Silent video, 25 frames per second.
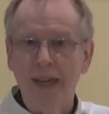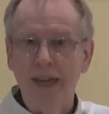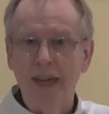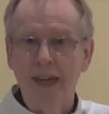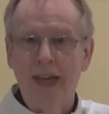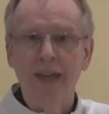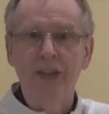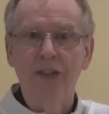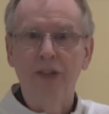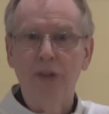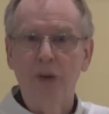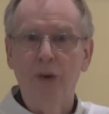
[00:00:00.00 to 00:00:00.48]

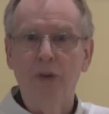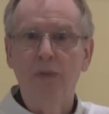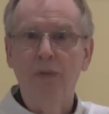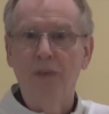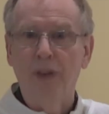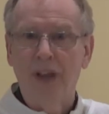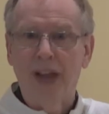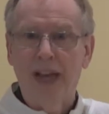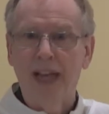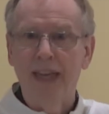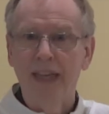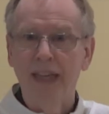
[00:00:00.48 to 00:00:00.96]
not to
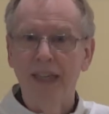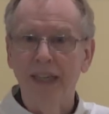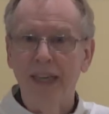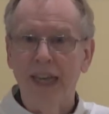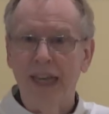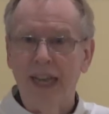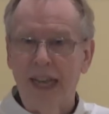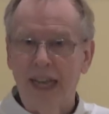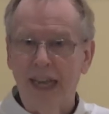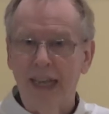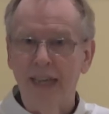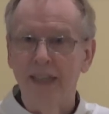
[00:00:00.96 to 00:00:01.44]
offend
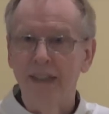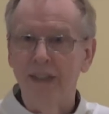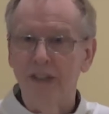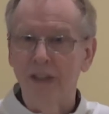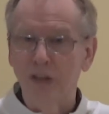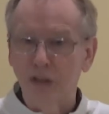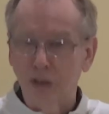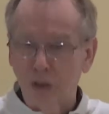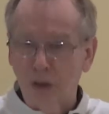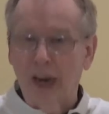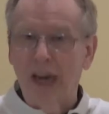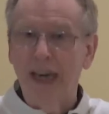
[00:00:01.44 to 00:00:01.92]
and to
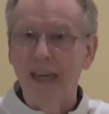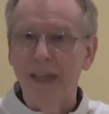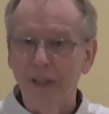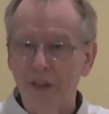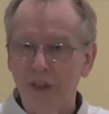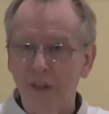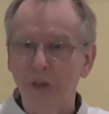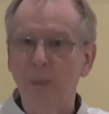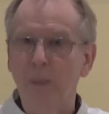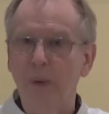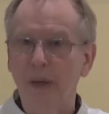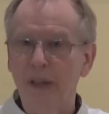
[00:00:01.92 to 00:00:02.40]
try to
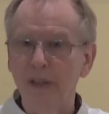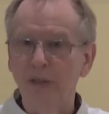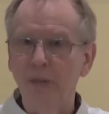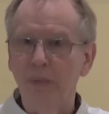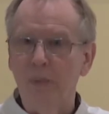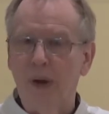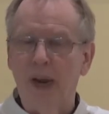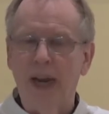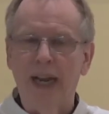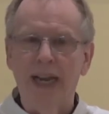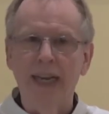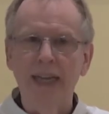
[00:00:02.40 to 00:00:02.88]
do what is
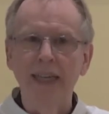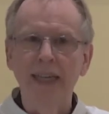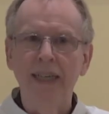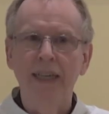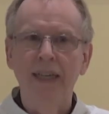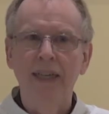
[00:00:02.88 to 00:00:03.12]
right,